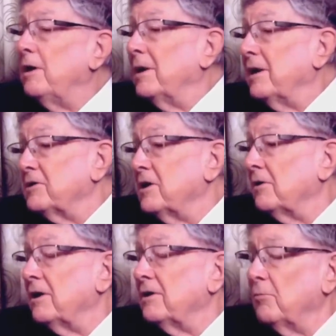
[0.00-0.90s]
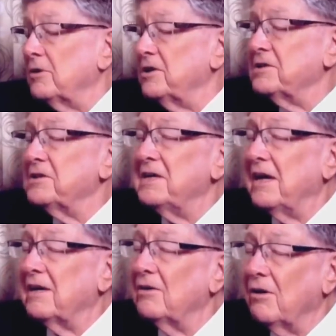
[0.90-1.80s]
Wait a minute, just a
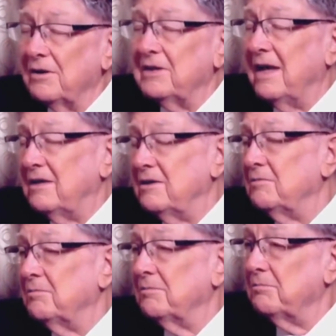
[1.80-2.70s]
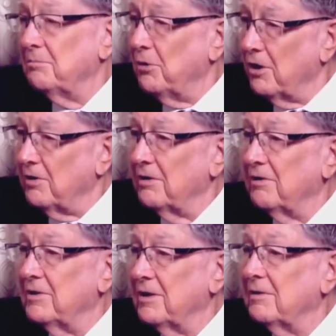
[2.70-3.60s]
second. On that part
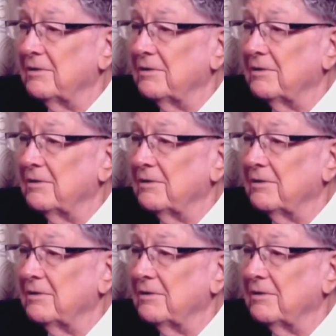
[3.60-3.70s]
of